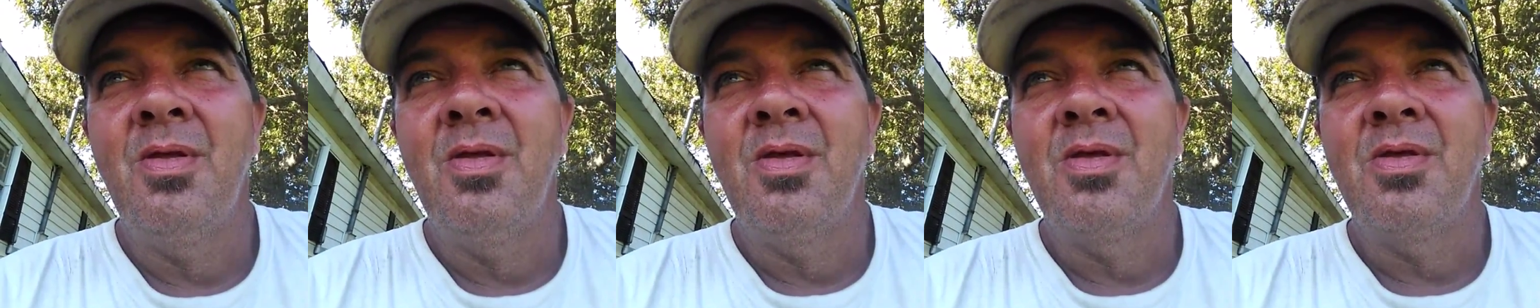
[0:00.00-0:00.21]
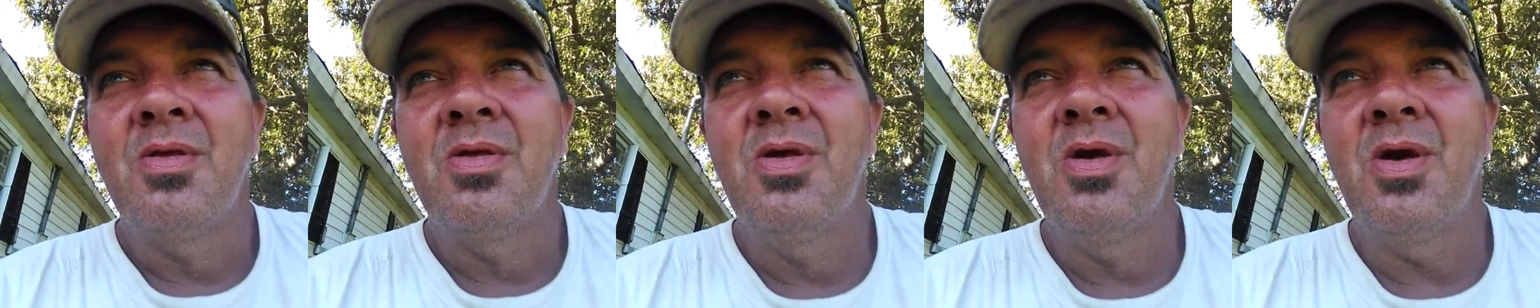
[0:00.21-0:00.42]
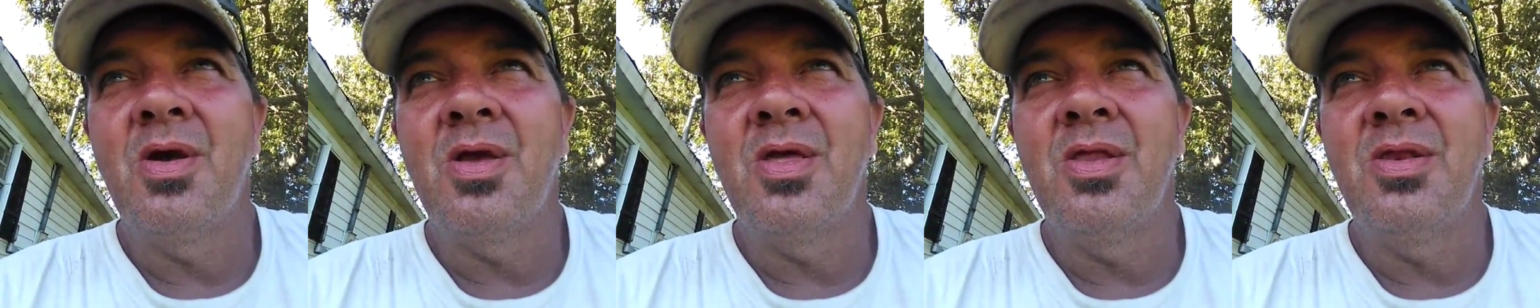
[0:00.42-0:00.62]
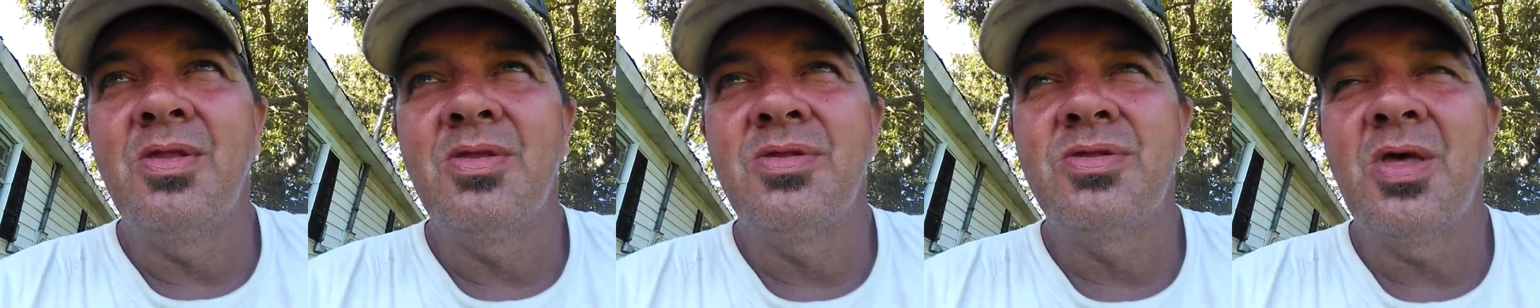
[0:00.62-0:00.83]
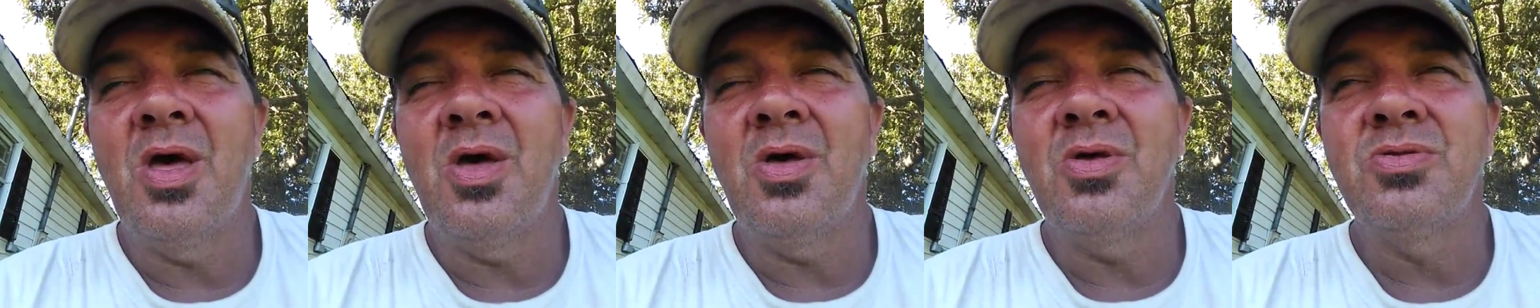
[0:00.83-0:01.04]
cooking the
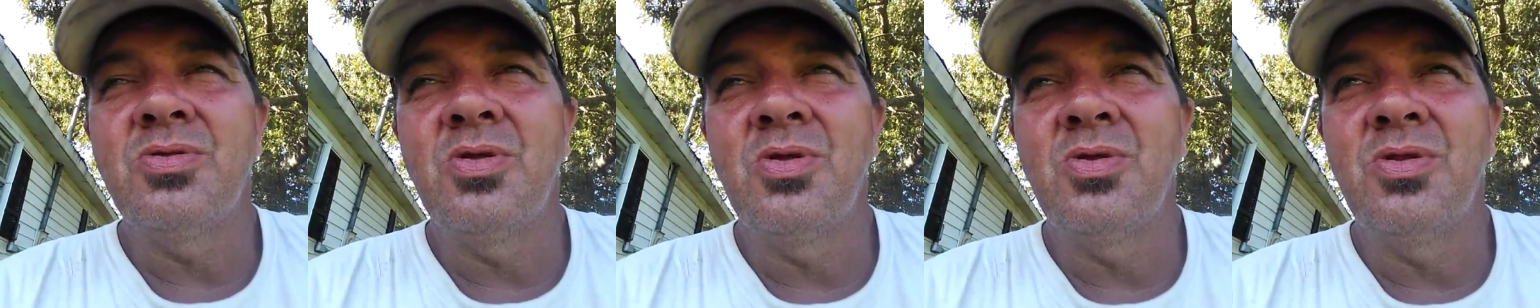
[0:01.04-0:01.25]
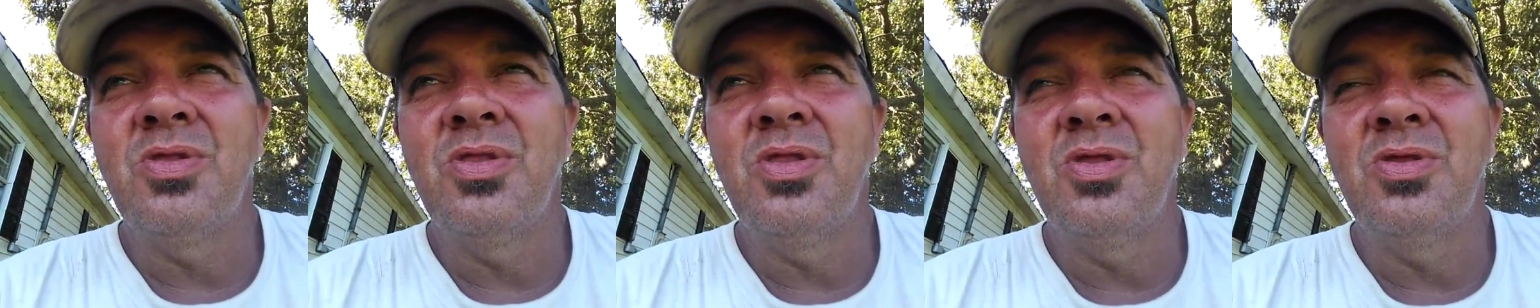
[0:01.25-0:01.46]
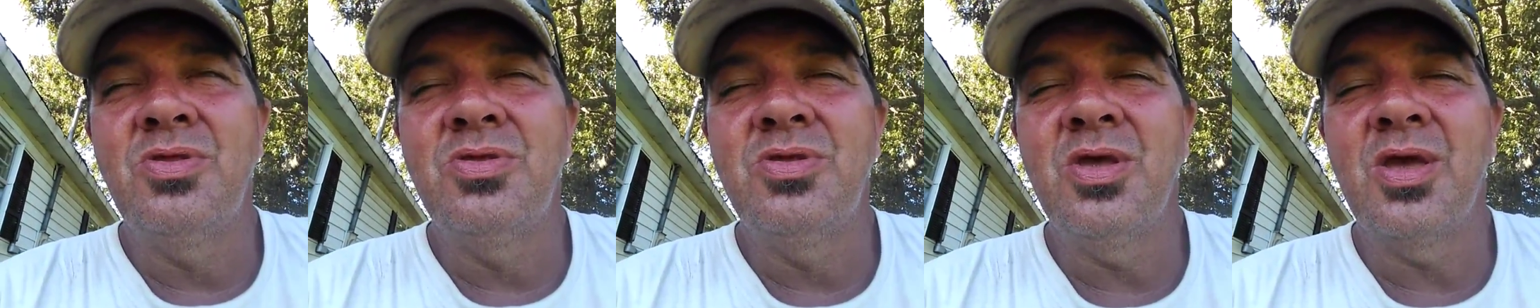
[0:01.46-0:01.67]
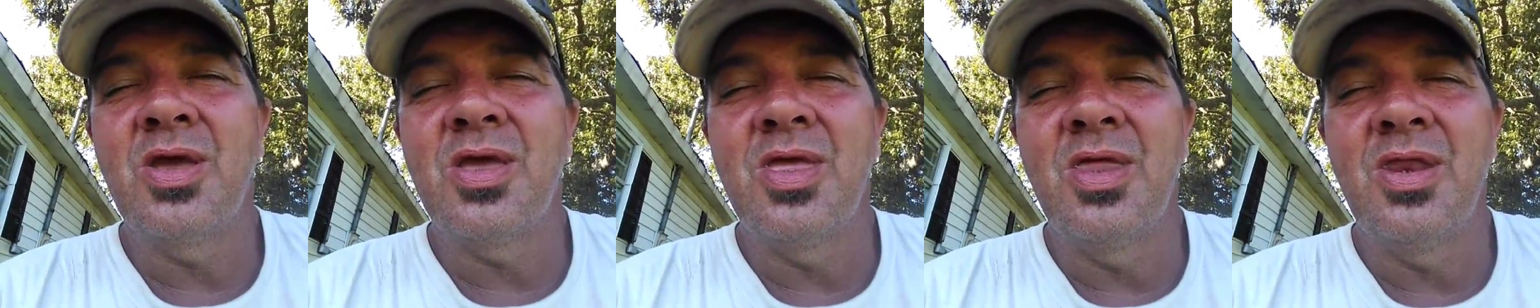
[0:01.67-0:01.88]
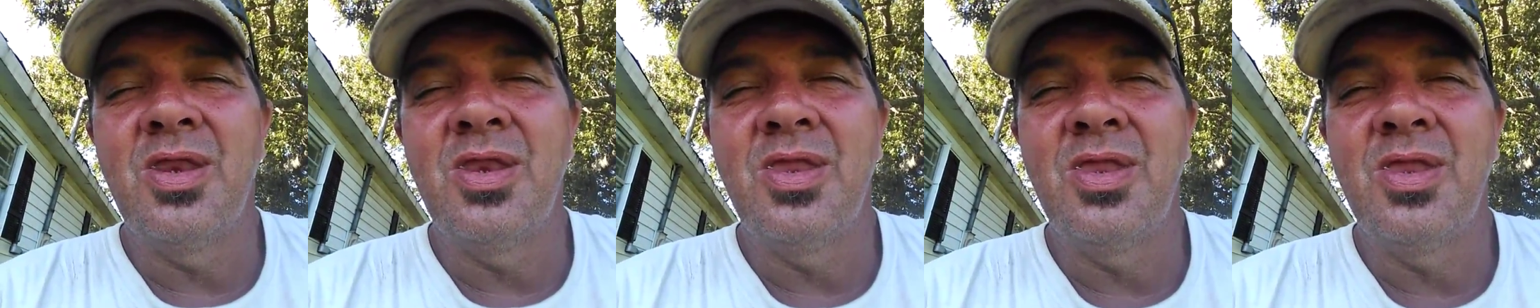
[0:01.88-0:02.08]
sauce under the chicken